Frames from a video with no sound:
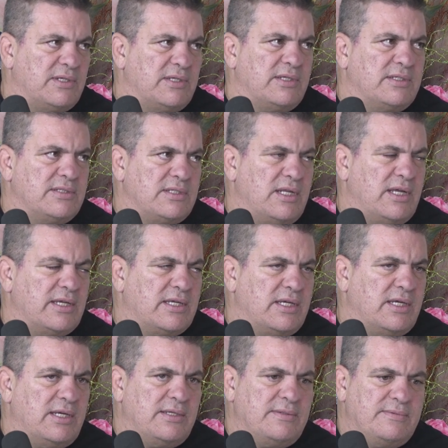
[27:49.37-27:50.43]
You know what I mean? It's
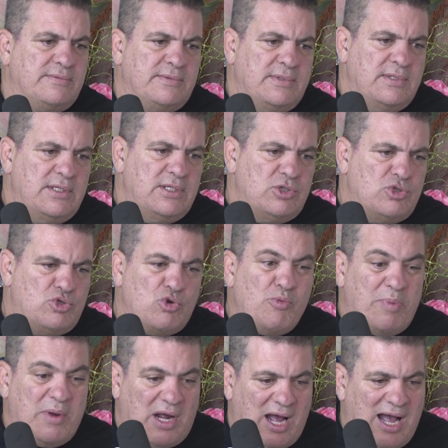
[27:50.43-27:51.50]
like a
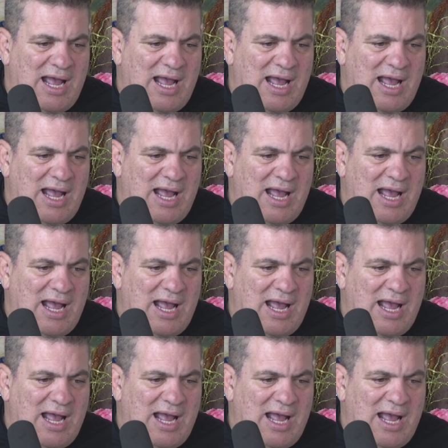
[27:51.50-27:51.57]
super